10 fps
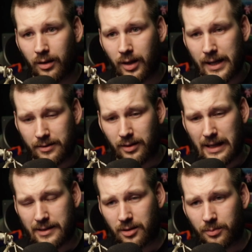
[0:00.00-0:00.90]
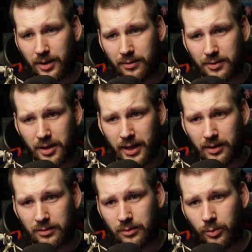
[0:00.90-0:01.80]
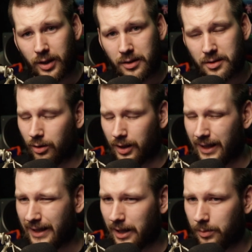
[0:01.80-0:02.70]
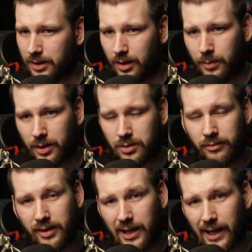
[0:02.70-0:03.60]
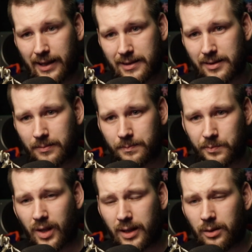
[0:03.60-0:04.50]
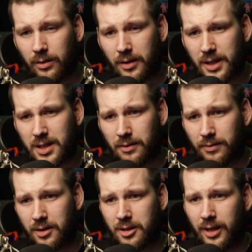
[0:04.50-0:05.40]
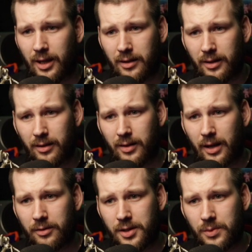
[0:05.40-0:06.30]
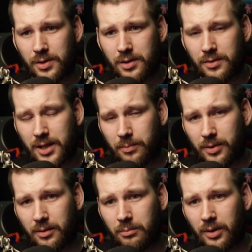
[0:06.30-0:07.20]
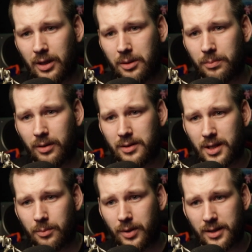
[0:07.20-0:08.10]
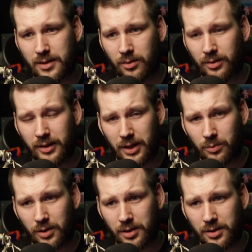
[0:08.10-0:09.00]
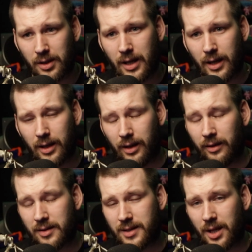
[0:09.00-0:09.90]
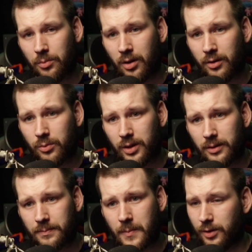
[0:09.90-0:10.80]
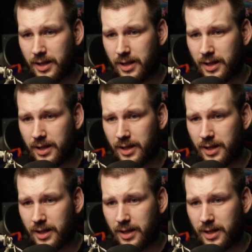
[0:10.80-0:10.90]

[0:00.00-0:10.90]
As our last topic of today, we're going to talk a little bit about VLANs. Now, this is a functionality that are used to separate multiple subnets or networks in the same hardware. For